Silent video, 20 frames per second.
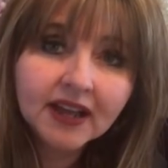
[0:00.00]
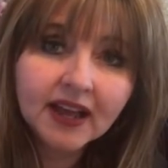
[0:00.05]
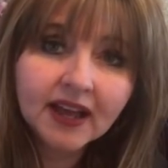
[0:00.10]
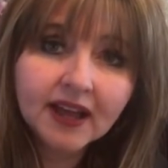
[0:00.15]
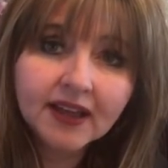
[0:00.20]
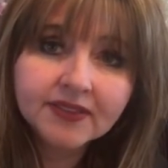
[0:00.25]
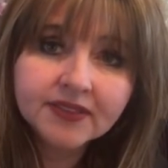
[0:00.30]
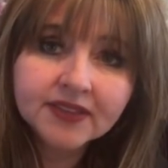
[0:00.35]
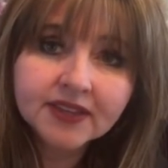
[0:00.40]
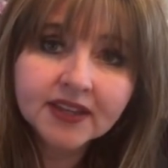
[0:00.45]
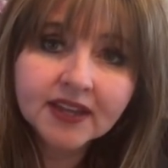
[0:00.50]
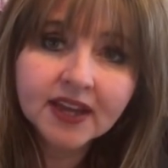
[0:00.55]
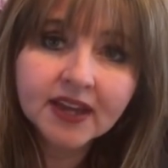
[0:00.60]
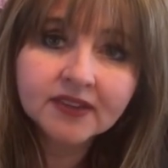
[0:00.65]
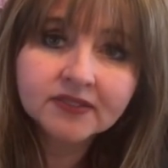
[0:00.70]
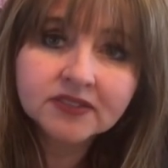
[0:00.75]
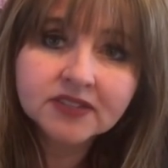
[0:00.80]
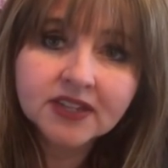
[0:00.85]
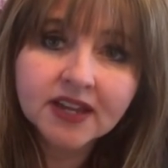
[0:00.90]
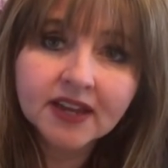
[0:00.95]
And the
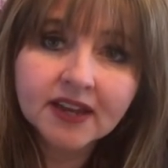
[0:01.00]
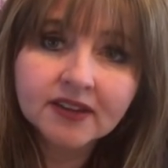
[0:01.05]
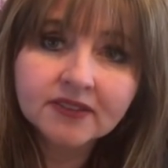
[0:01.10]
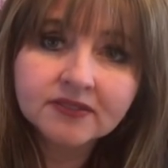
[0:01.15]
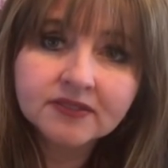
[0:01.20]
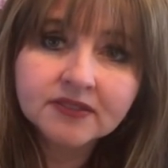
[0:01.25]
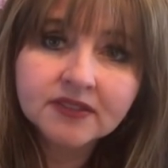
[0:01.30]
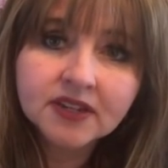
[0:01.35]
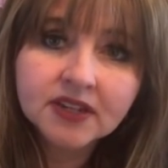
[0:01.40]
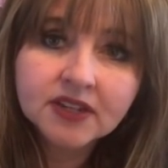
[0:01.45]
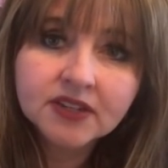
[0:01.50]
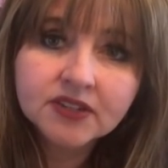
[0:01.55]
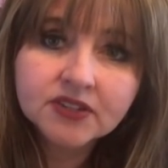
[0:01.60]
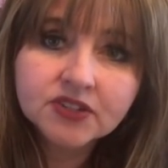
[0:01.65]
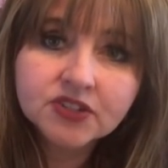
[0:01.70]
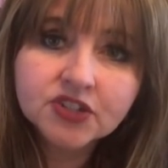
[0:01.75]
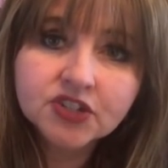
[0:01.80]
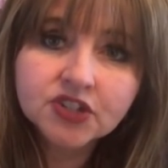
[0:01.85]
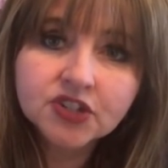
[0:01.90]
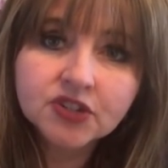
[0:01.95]
countdown
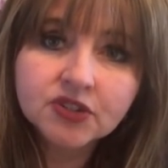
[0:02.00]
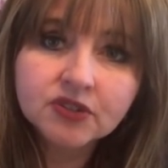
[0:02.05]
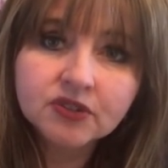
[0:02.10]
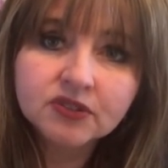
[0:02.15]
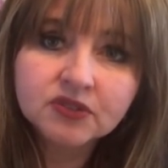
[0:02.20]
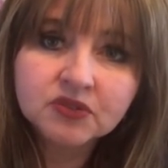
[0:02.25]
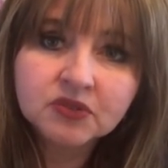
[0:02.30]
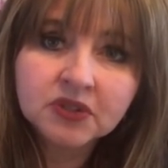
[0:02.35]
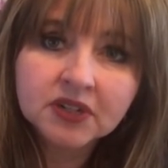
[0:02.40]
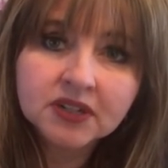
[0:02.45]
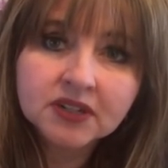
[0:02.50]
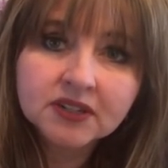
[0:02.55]
to